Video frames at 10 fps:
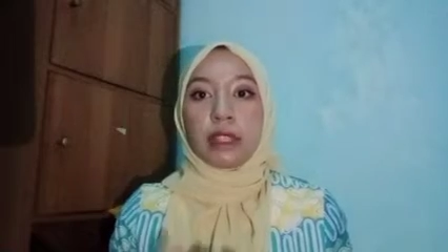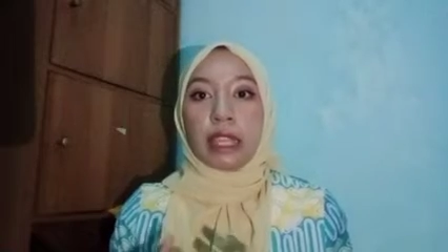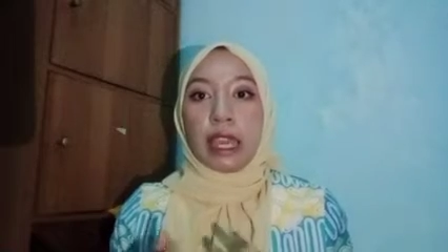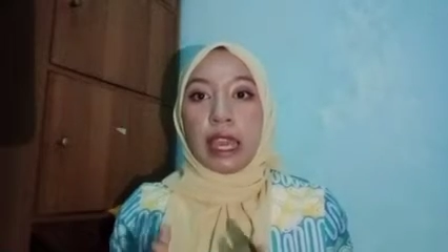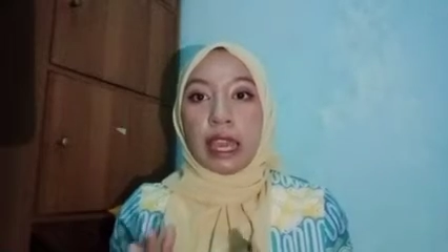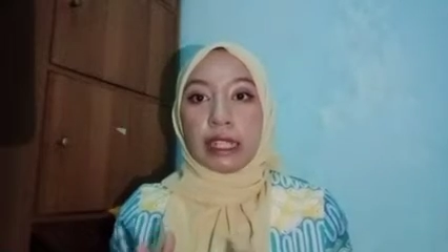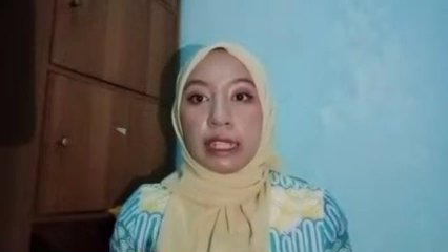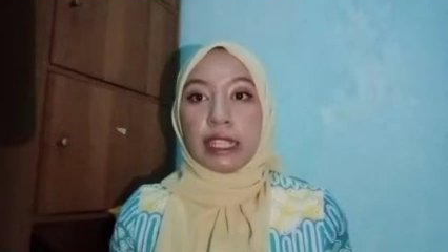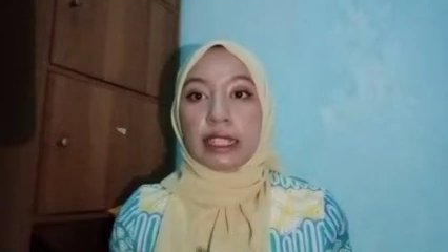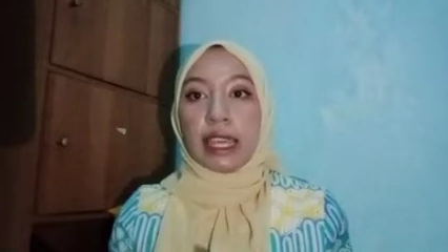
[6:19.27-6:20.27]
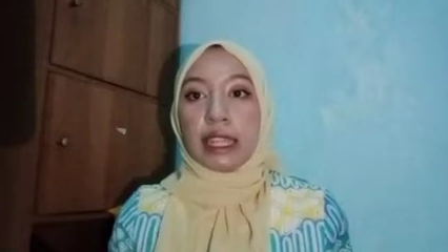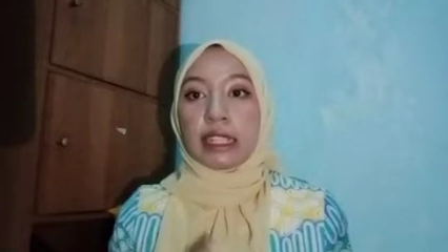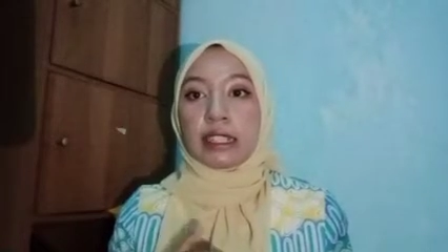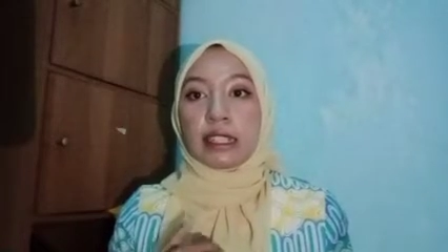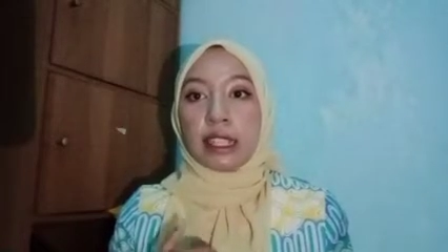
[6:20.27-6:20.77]
And it cannot
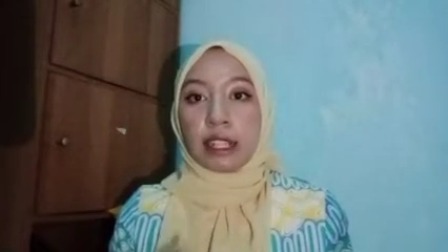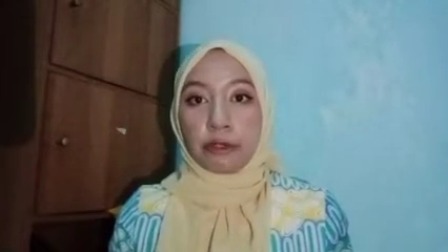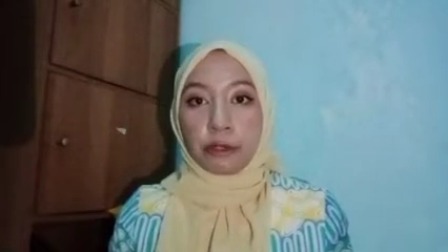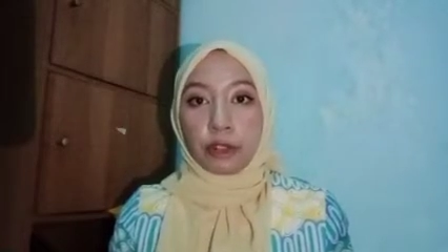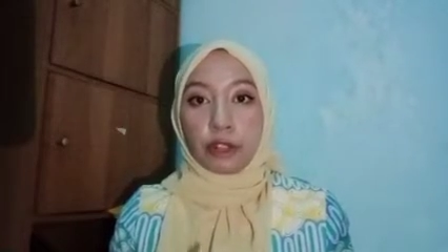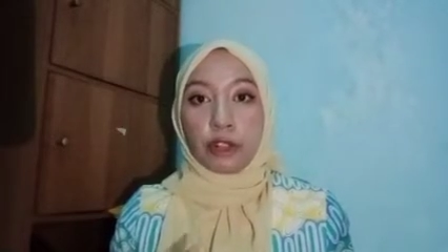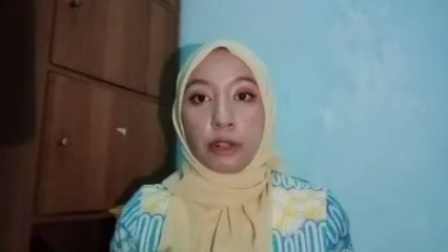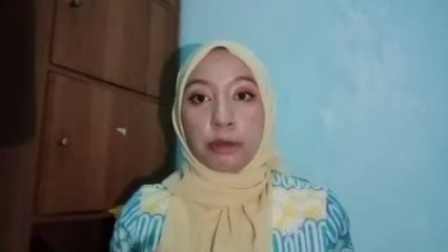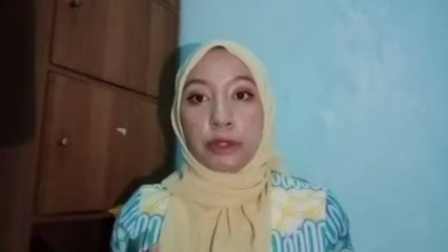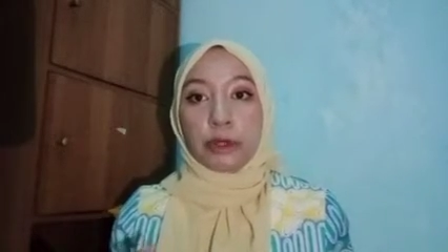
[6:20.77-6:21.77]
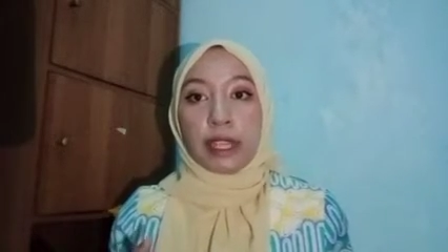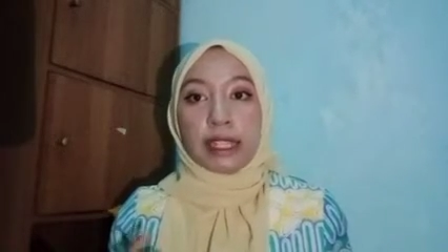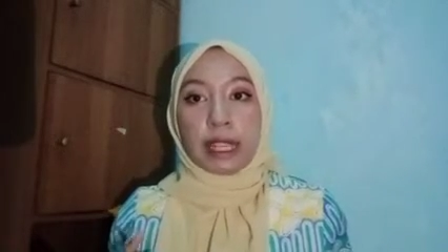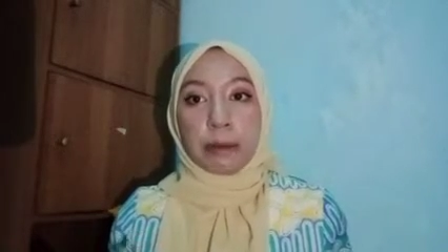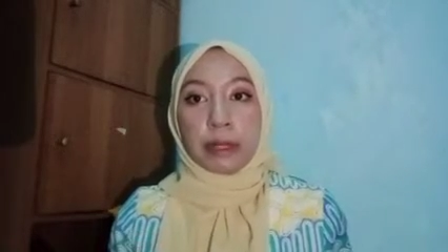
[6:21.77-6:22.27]
therefore hope to
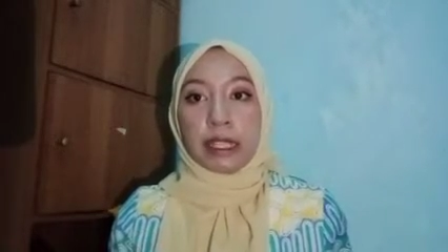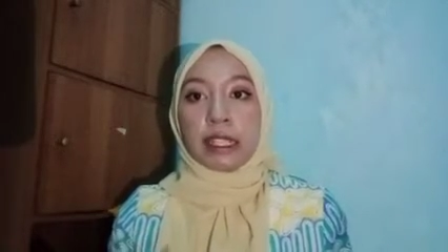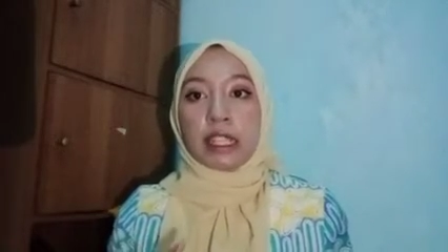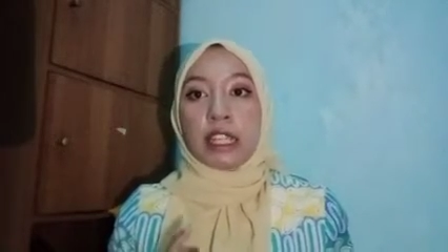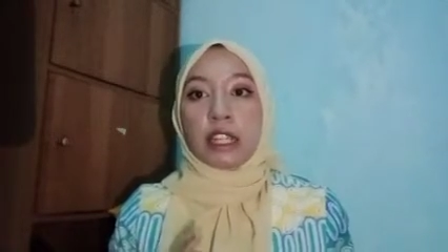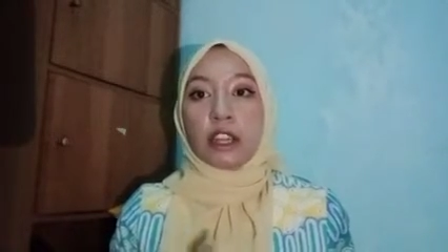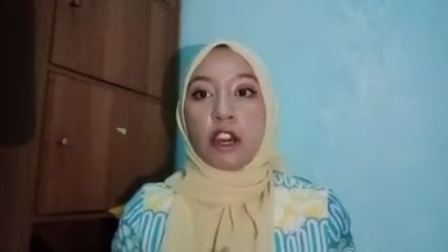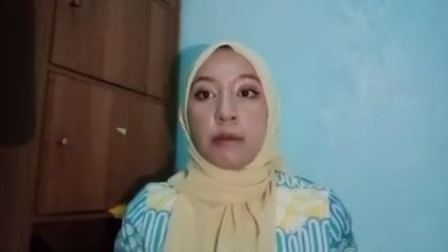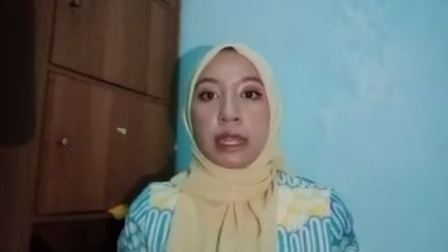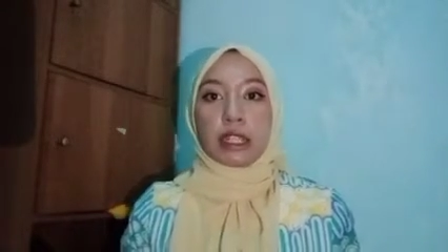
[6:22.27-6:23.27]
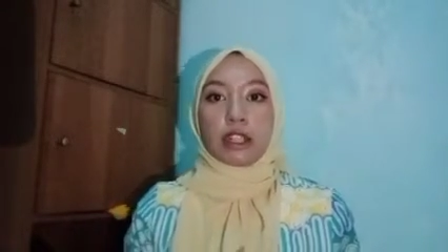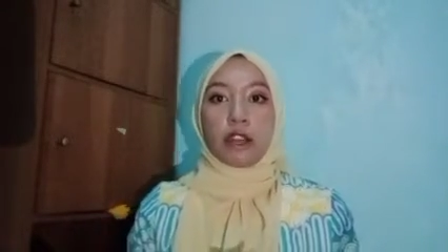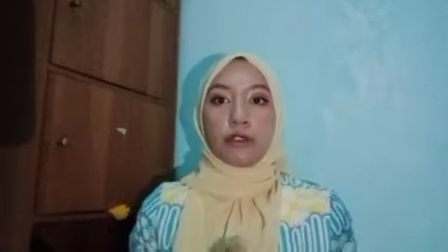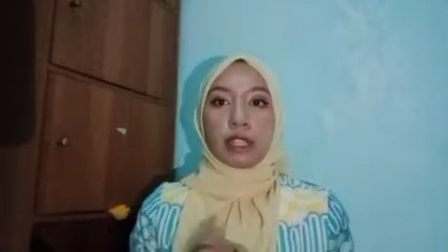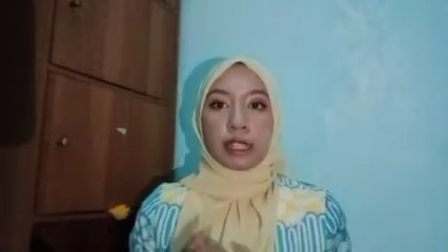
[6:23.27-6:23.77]
establish command of the
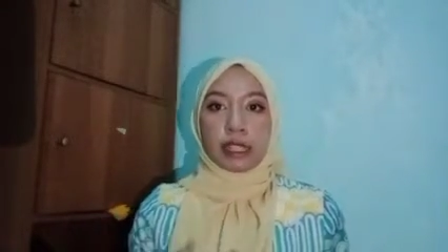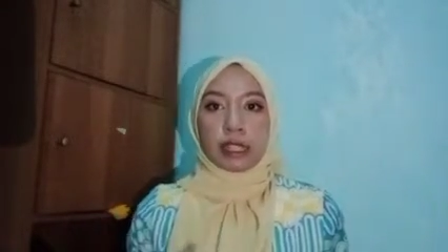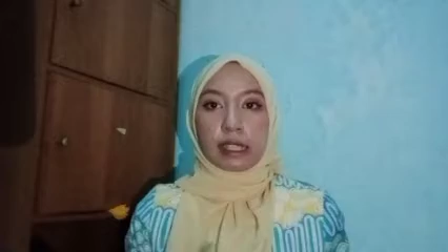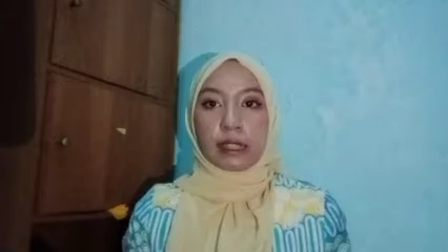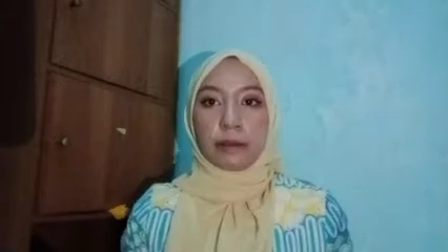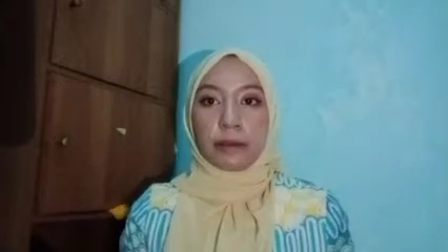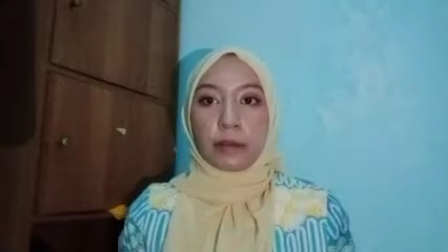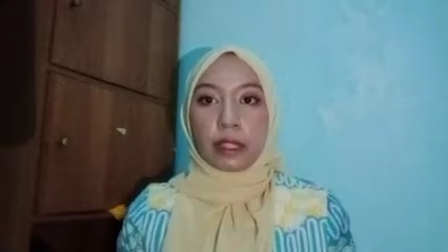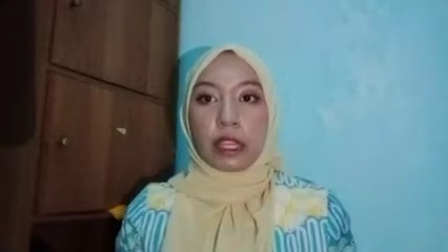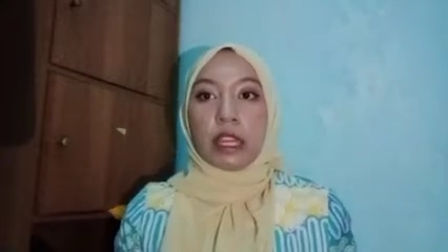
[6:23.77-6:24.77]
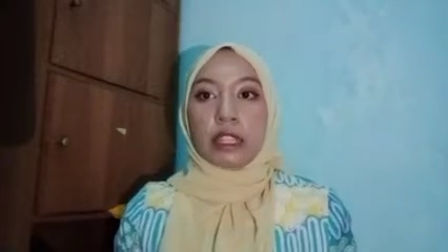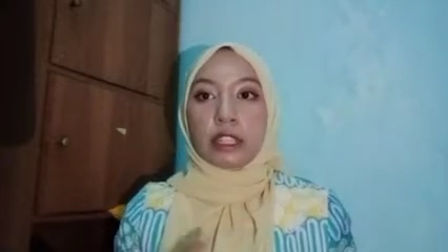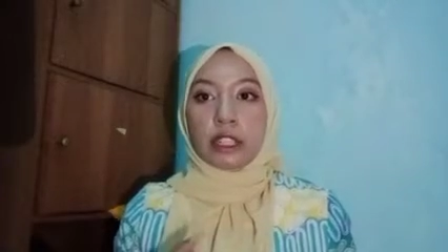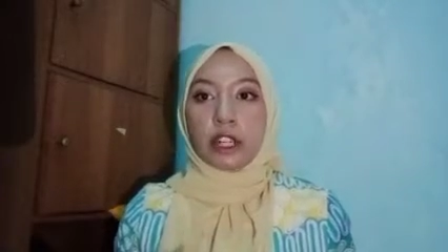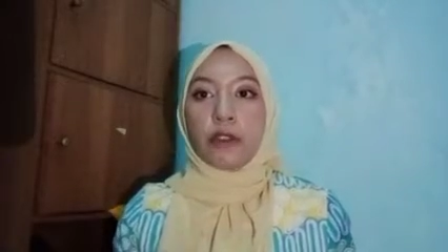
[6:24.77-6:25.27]
seas. The
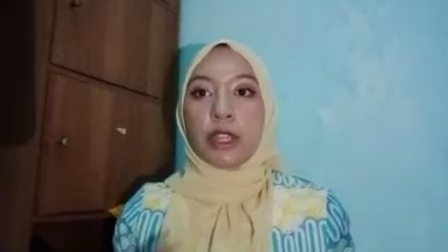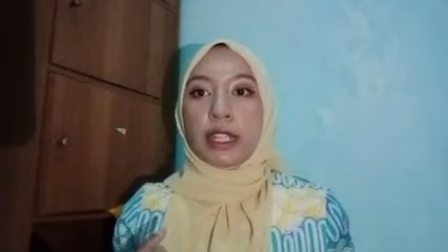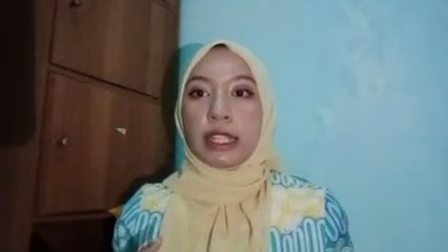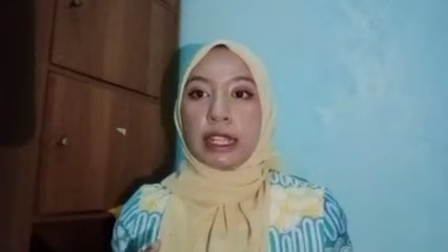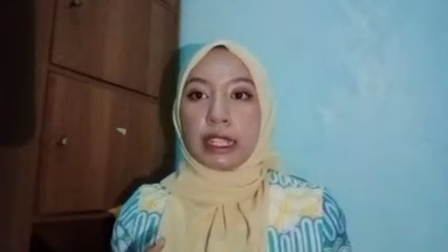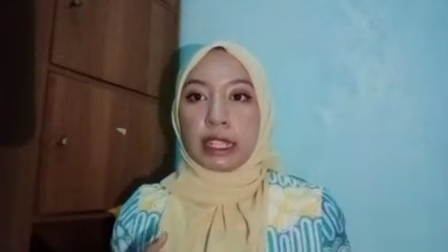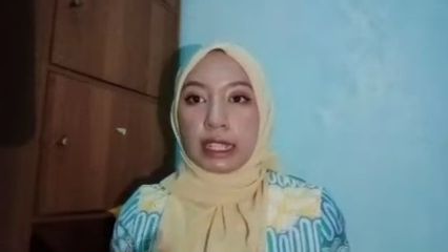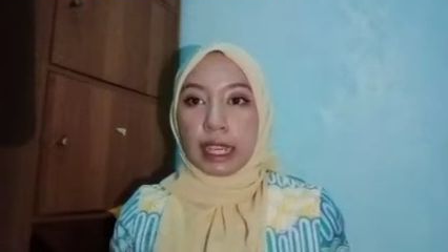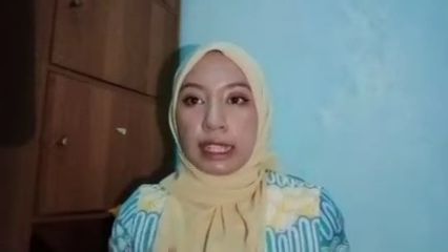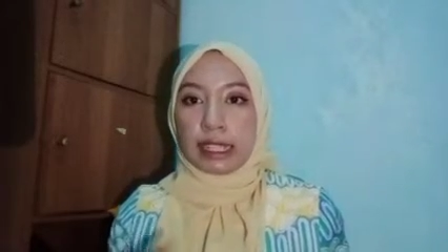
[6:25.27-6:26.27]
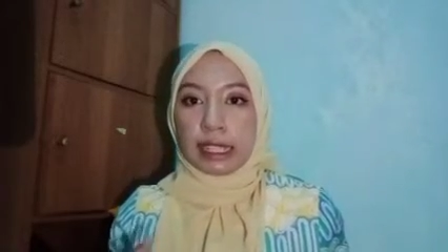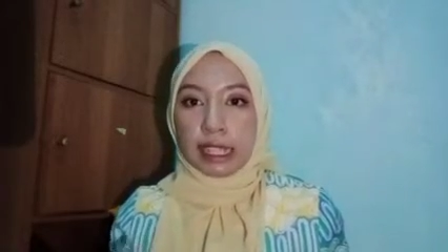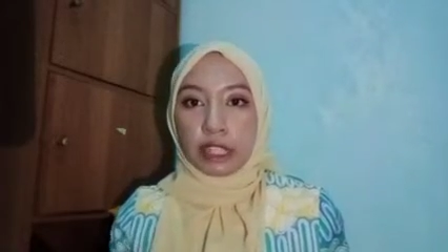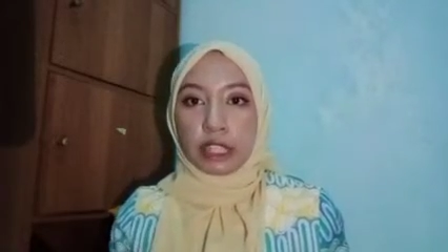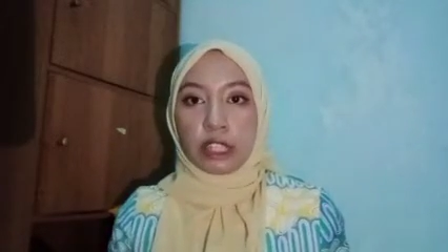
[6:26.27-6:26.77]
growing
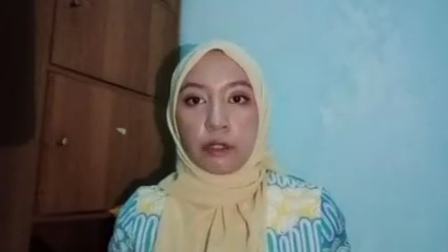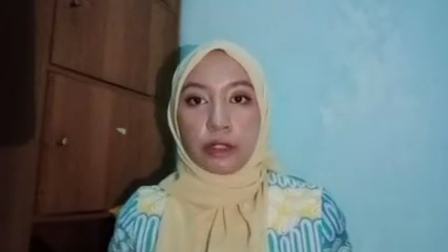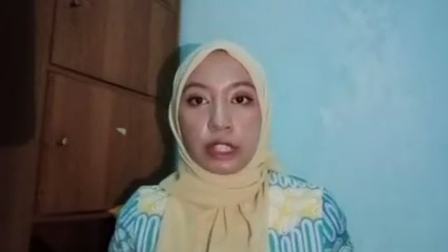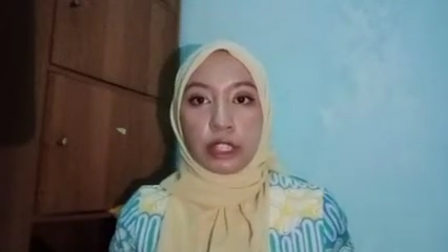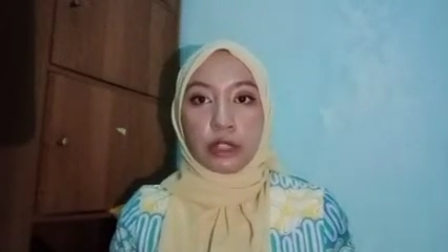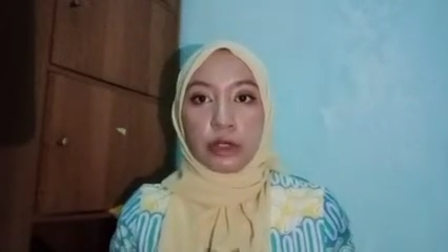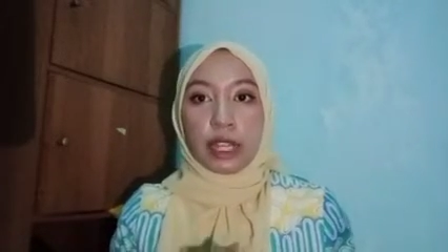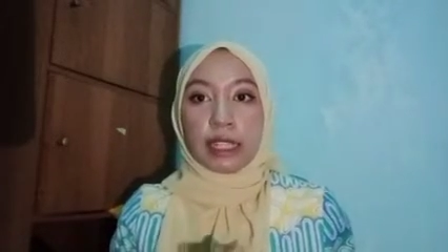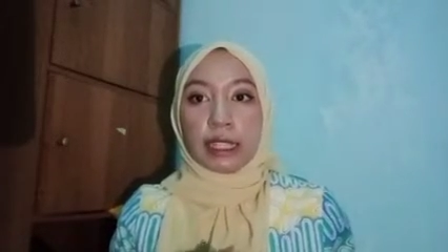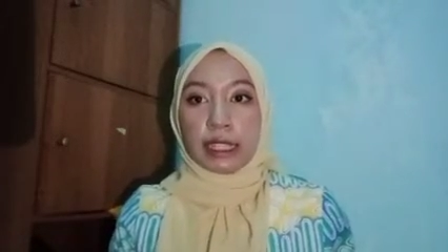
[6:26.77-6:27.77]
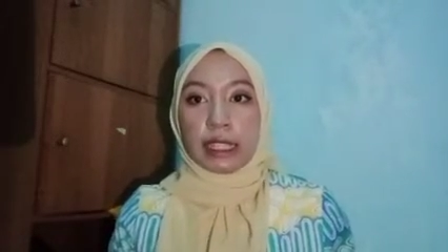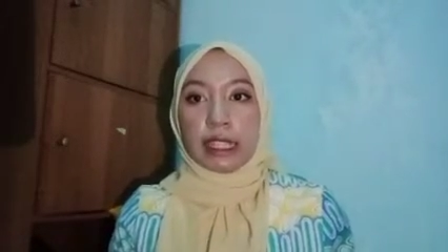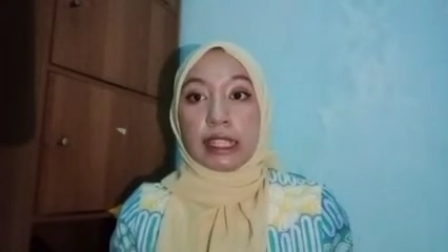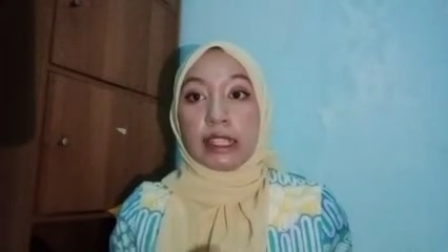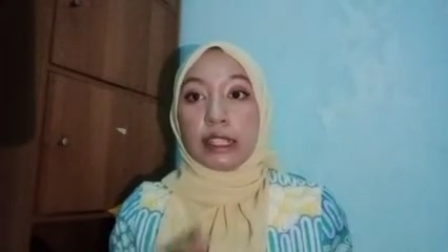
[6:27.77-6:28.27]
realization of this new reality is